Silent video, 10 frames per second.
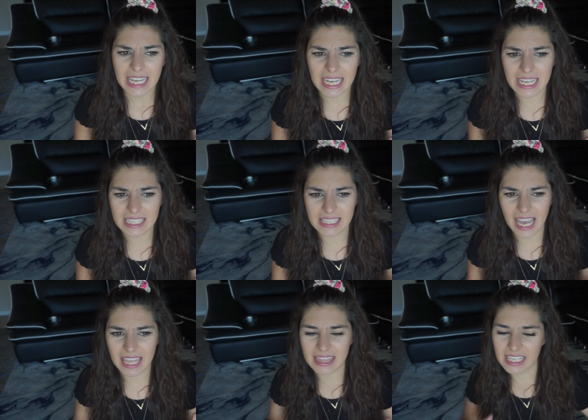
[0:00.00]
is
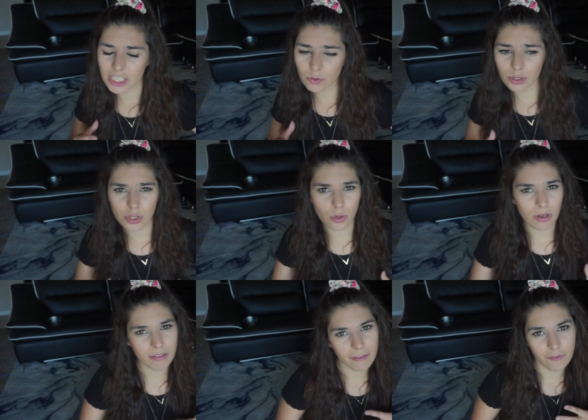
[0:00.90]
that this was
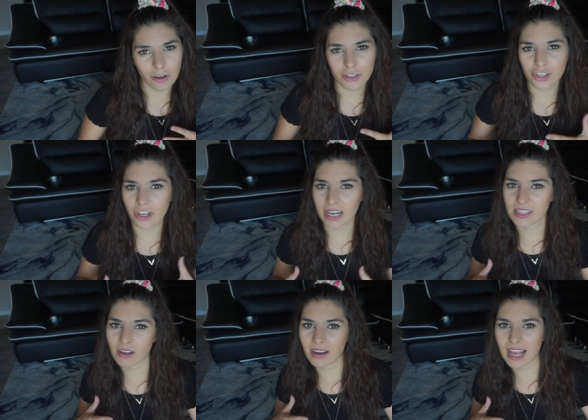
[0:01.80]
sort of the first year I
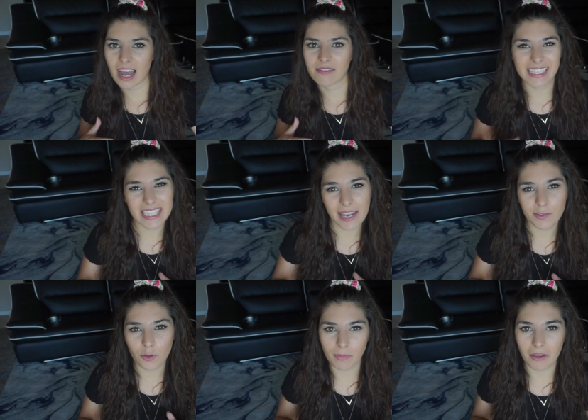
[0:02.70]
started having
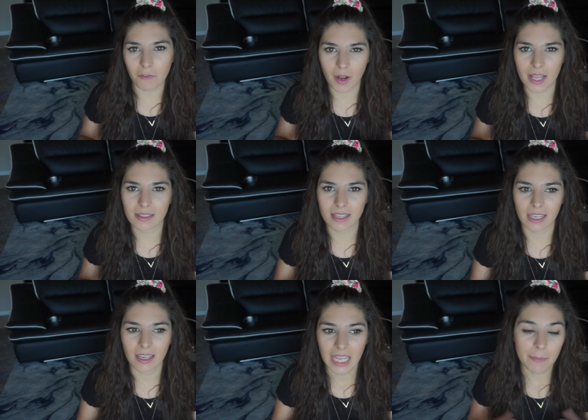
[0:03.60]
tiffs with my friends,
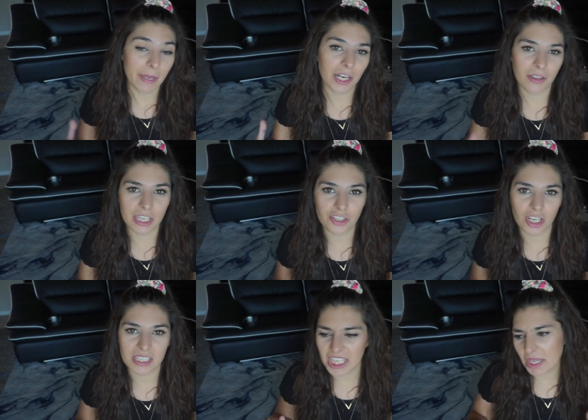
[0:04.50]
like bigger than
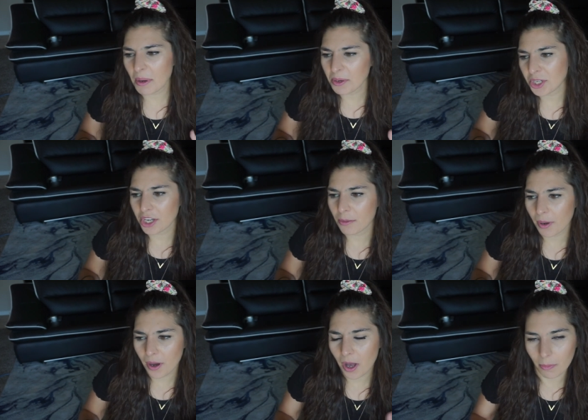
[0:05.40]
just, you won't share the
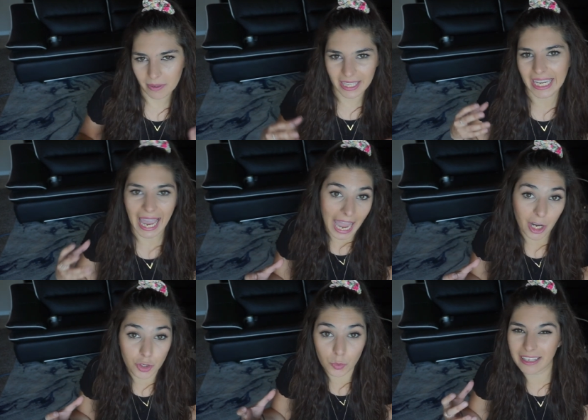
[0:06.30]
ball, but like
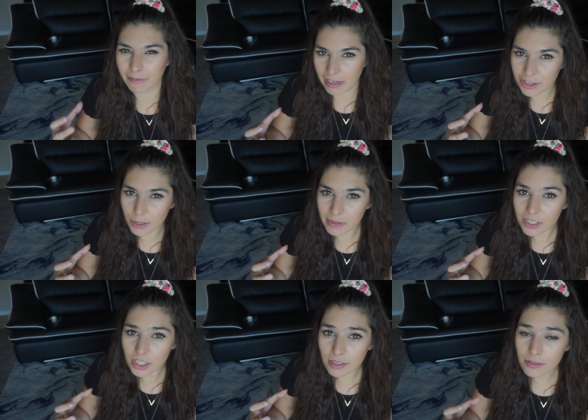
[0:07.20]
actual friendship
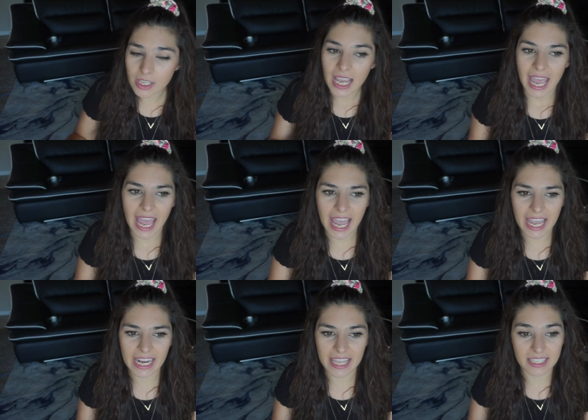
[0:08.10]
issues.
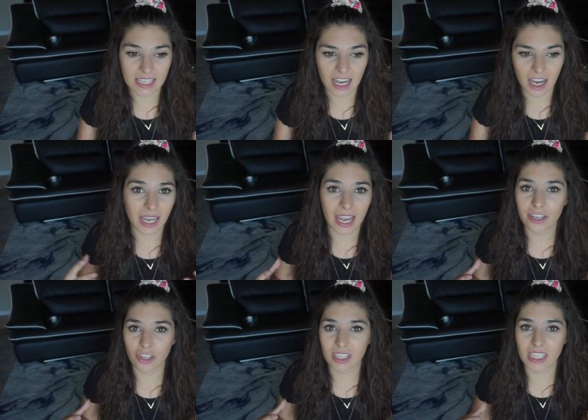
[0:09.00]
And at the time,
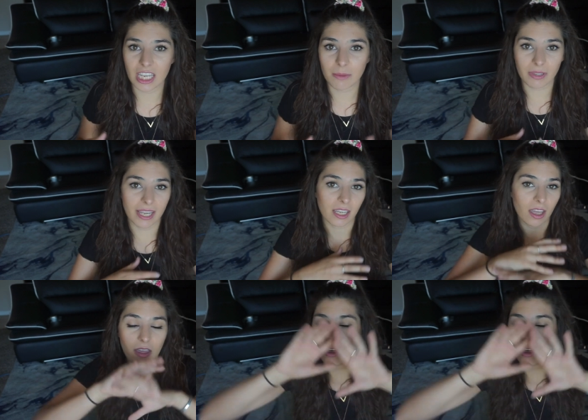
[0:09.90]
it just seemed like